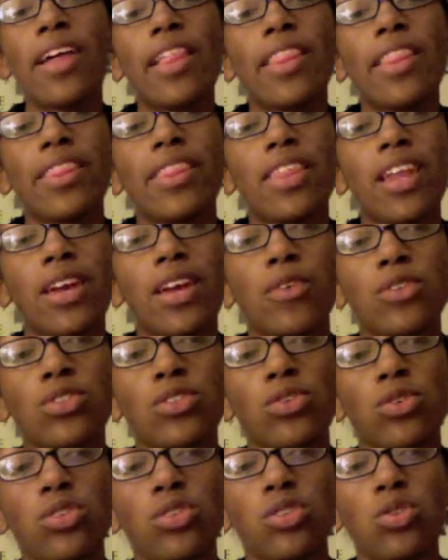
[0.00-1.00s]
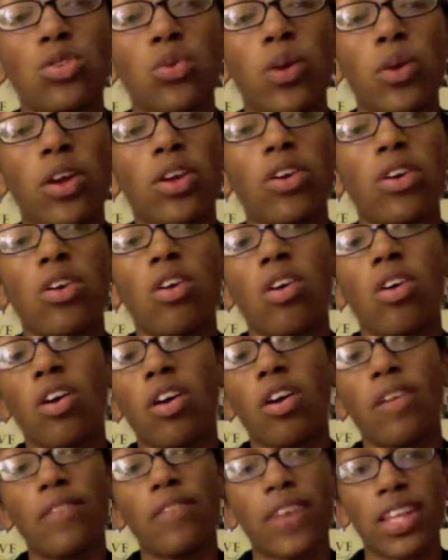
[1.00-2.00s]
then I resort to Twitter
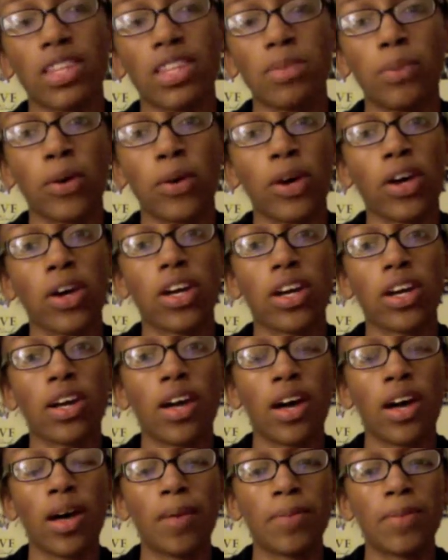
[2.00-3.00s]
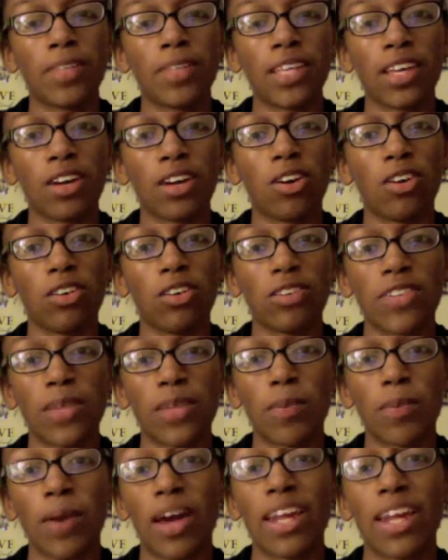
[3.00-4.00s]
or Facebook to get a hold of
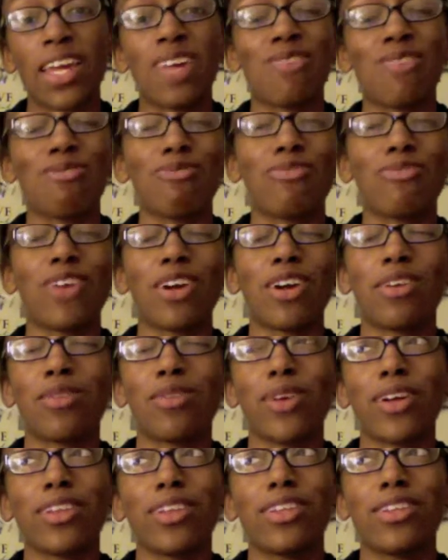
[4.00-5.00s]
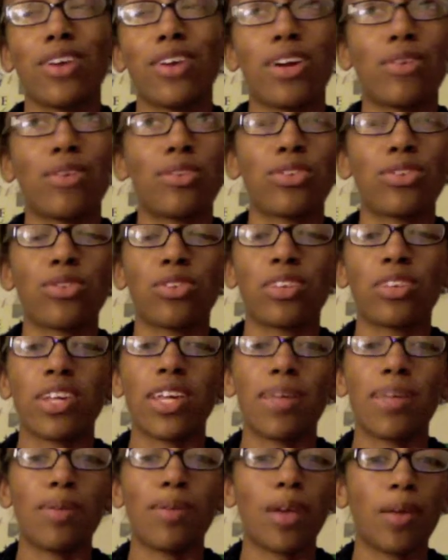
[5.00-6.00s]
somebody, and very rarely do I resort to
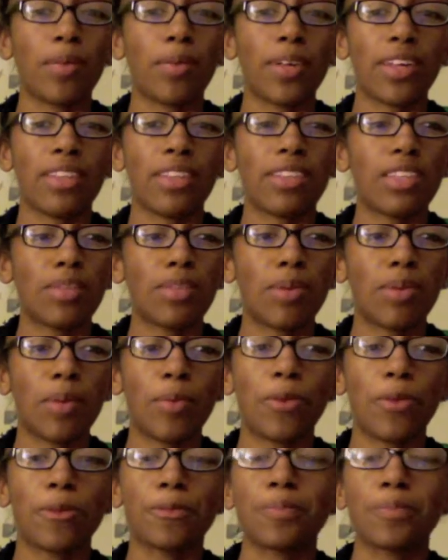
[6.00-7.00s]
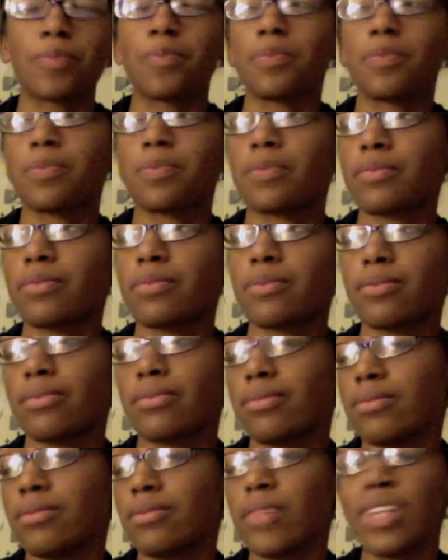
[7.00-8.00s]
email because these people
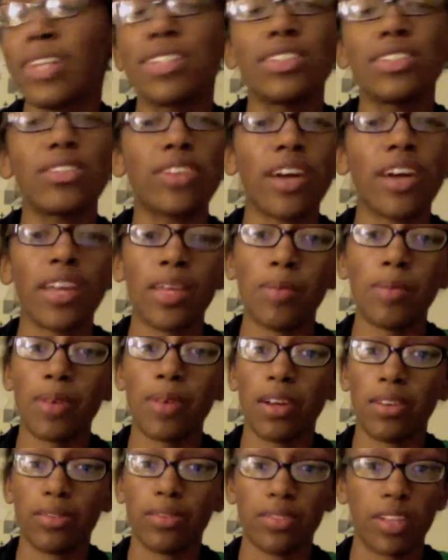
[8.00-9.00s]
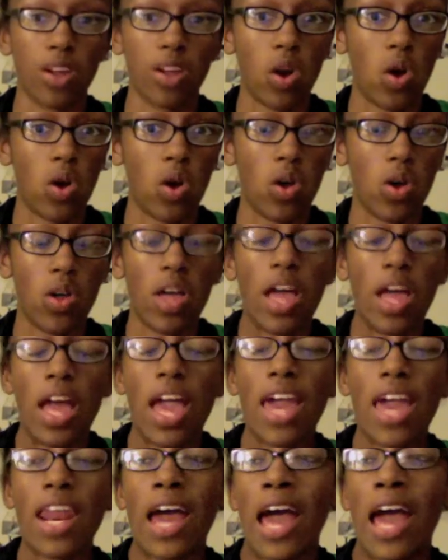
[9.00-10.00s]
do not email at all.
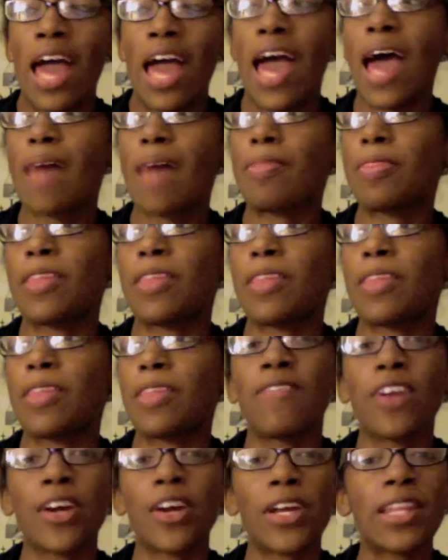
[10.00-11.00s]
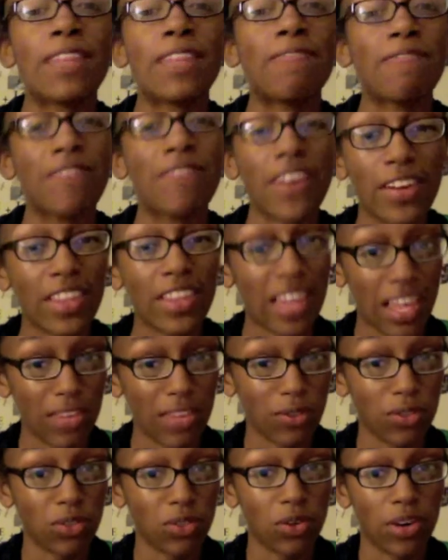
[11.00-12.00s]
And at the very, very
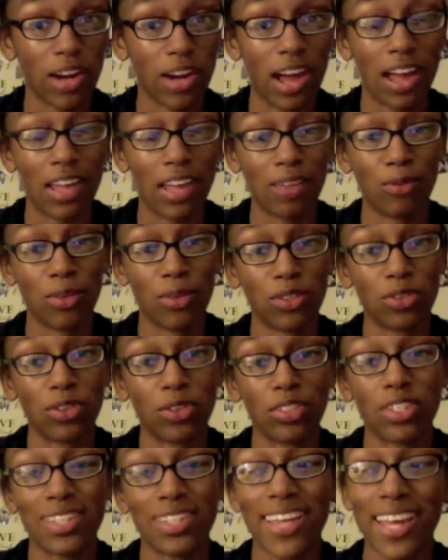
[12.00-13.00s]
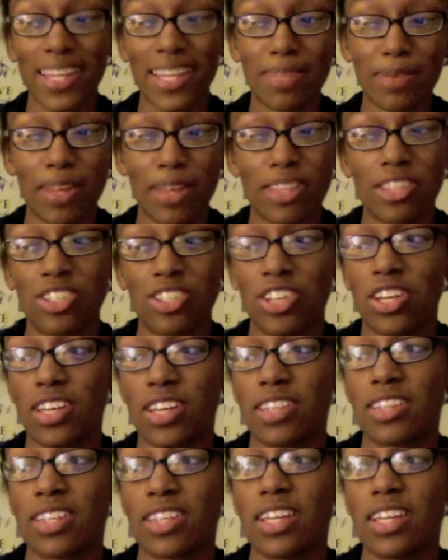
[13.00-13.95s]
last resort, I resort to text messaging because,